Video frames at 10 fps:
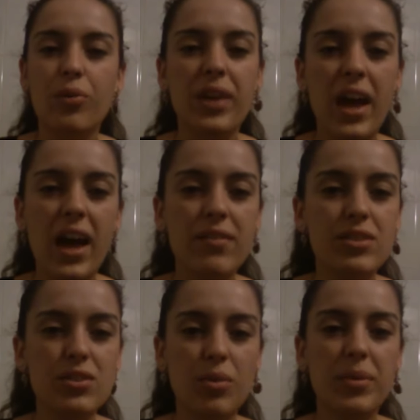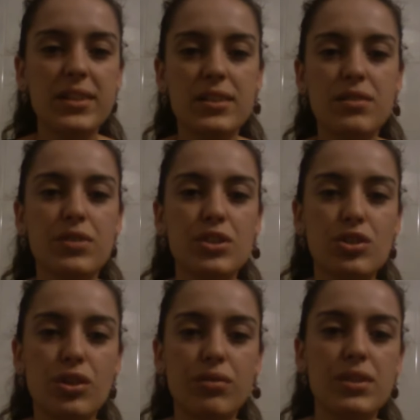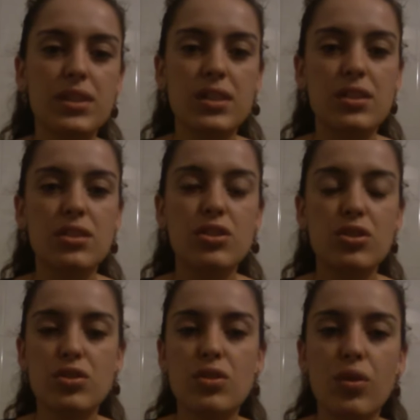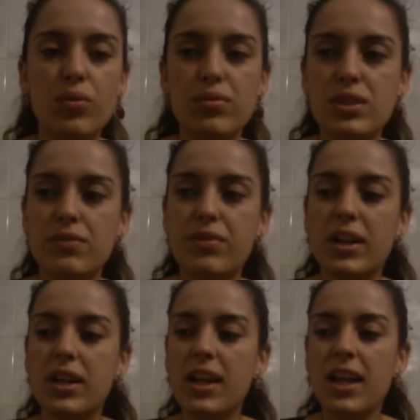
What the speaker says: we have so many different stories and so different